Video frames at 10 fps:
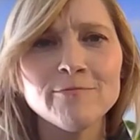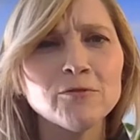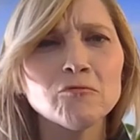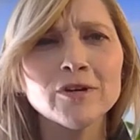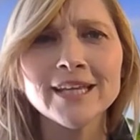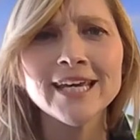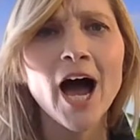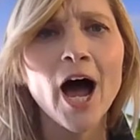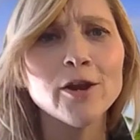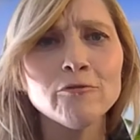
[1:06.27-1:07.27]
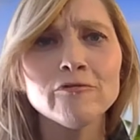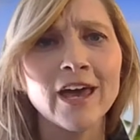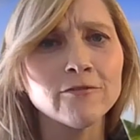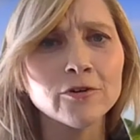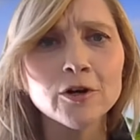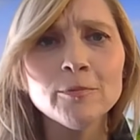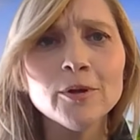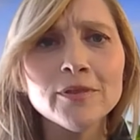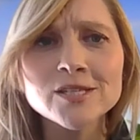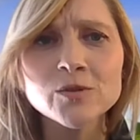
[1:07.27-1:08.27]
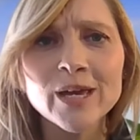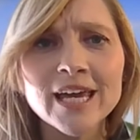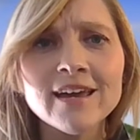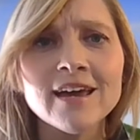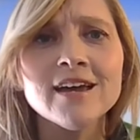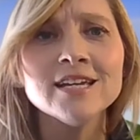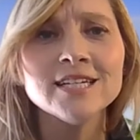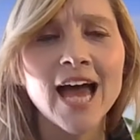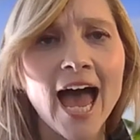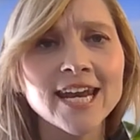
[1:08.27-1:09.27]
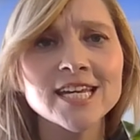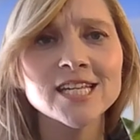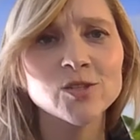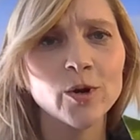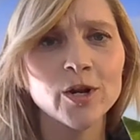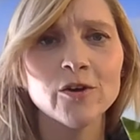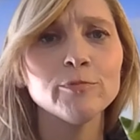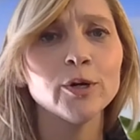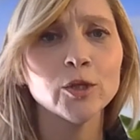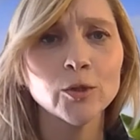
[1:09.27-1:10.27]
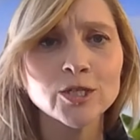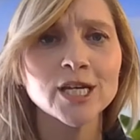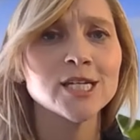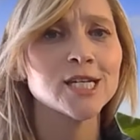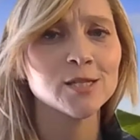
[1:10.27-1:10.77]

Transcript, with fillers: have been really unfavorable this week to any sort of pollution